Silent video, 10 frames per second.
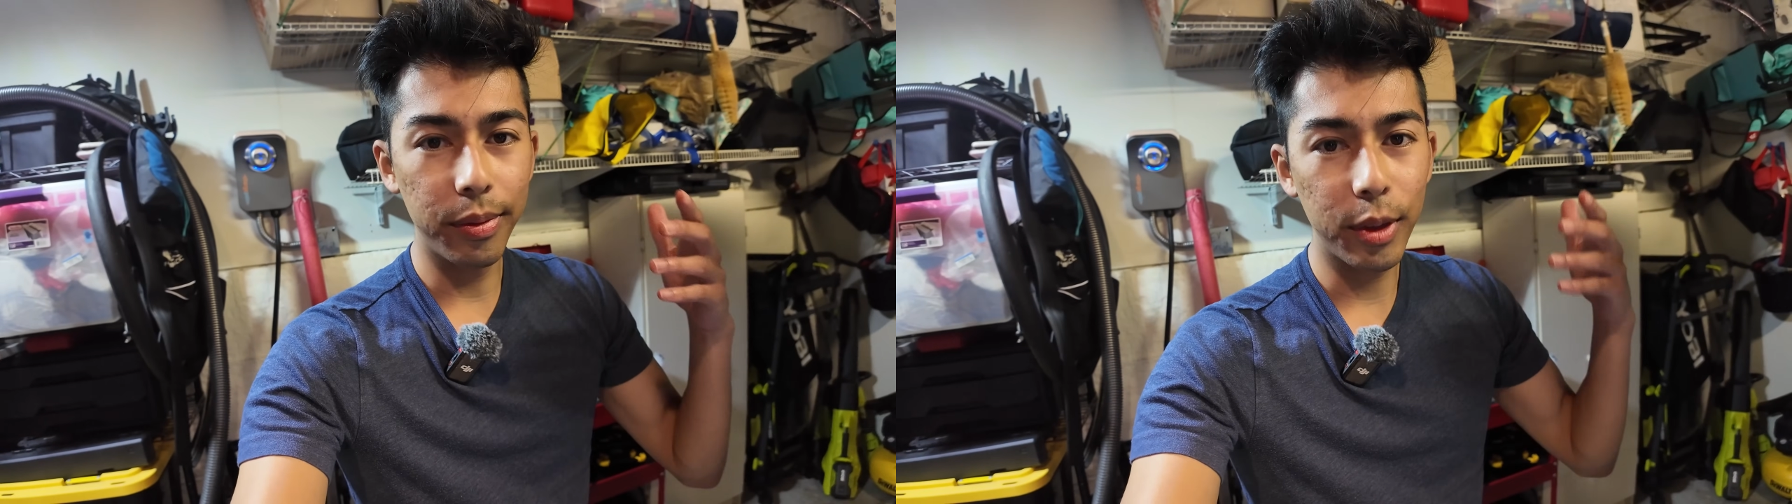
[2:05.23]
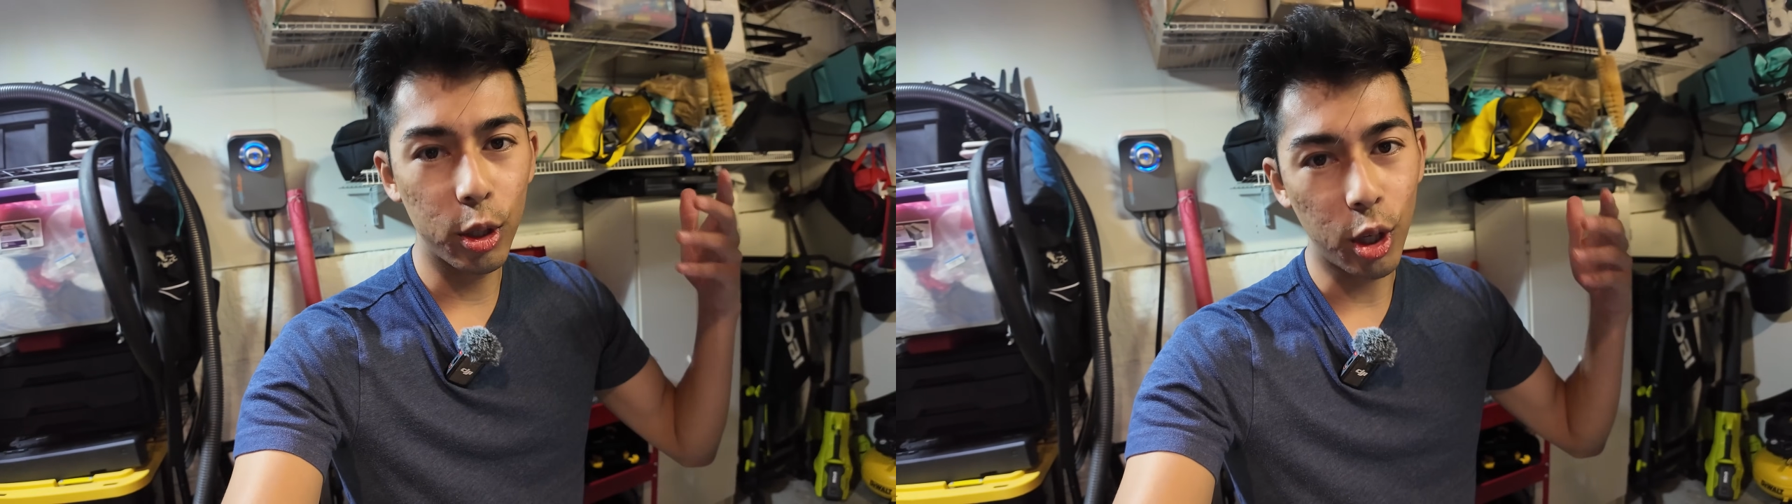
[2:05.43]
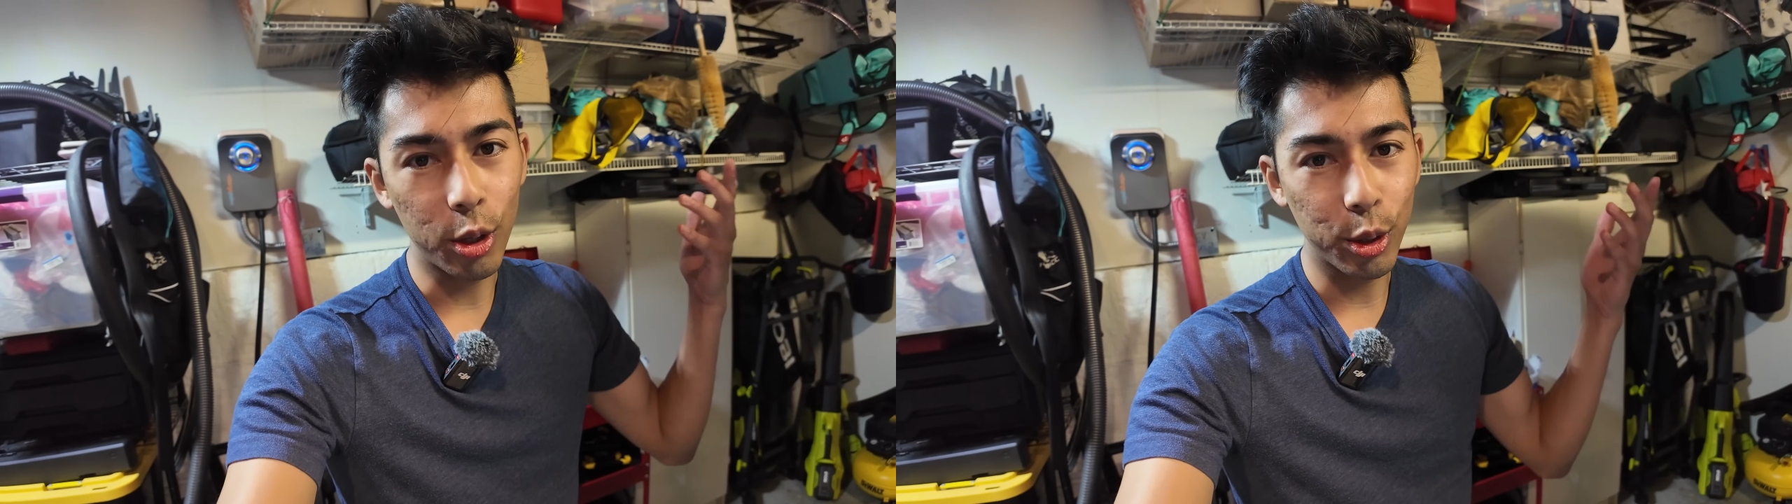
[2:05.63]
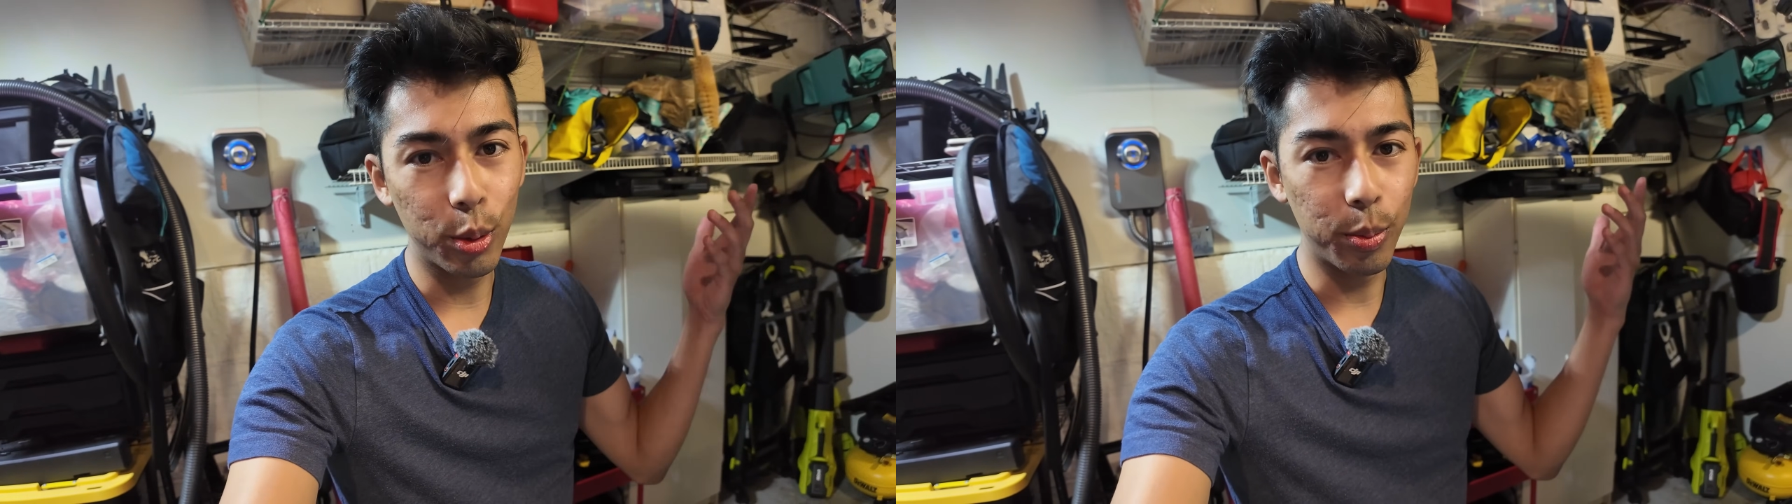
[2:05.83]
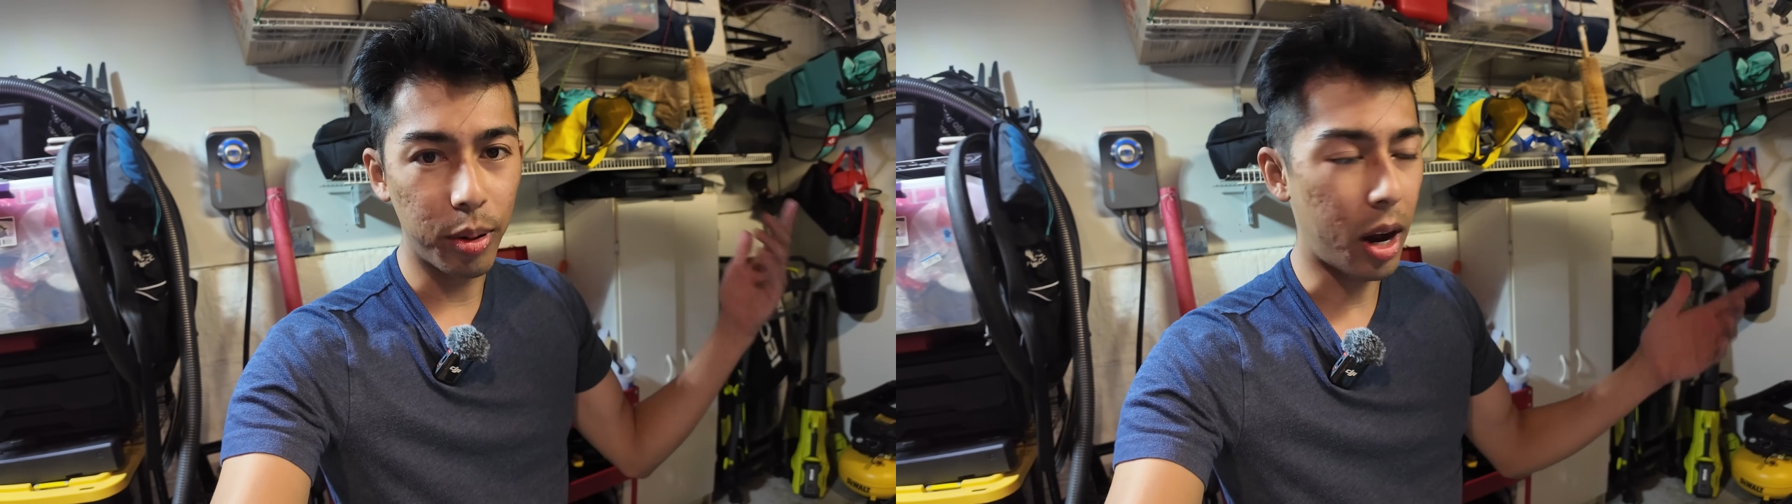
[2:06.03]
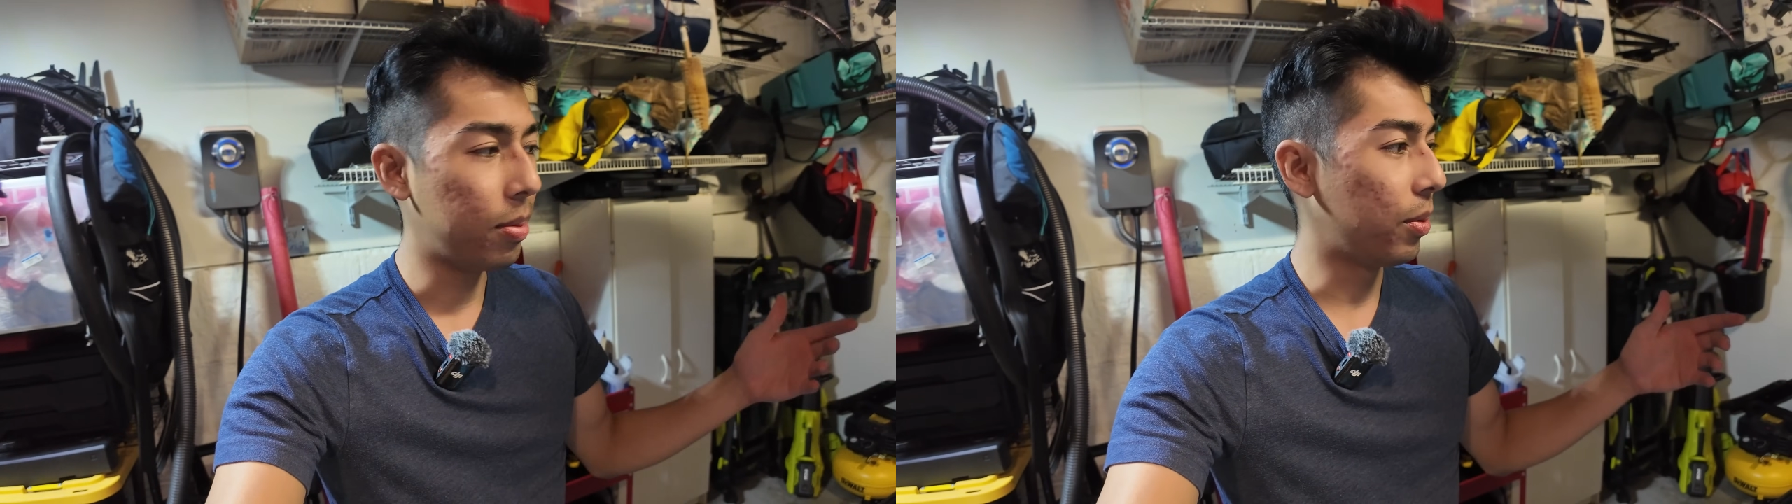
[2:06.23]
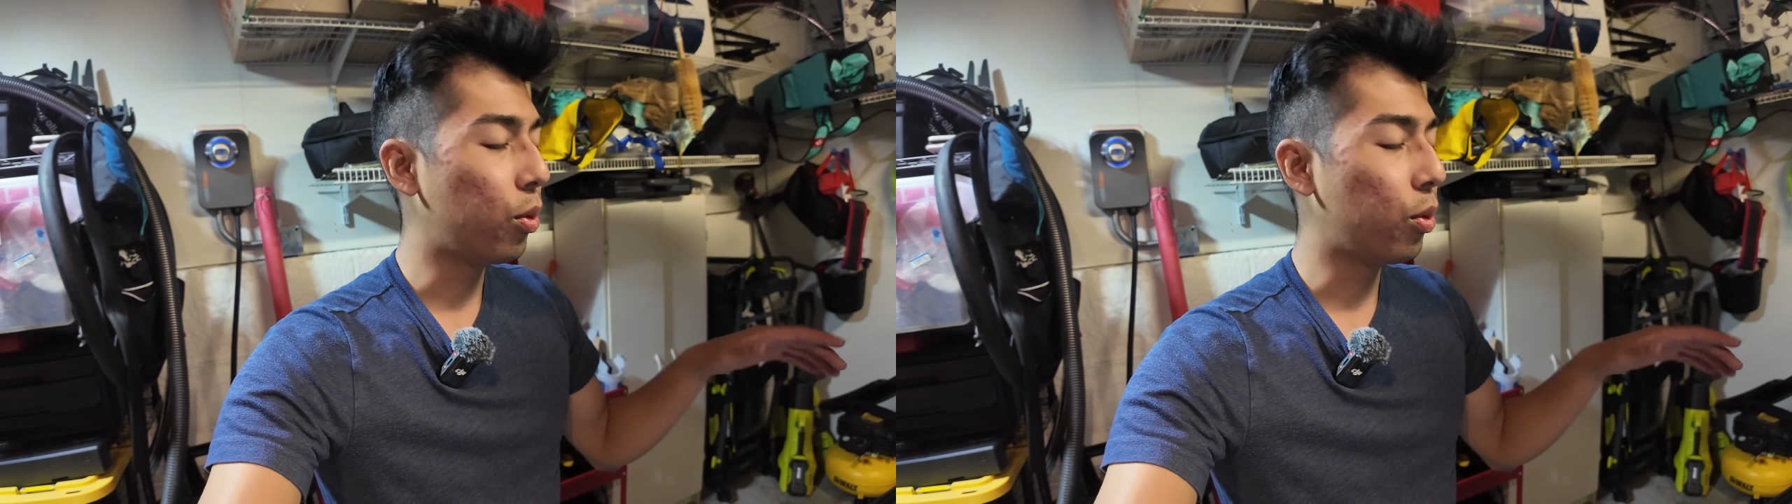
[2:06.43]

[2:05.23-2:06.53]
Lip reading: There's also problem.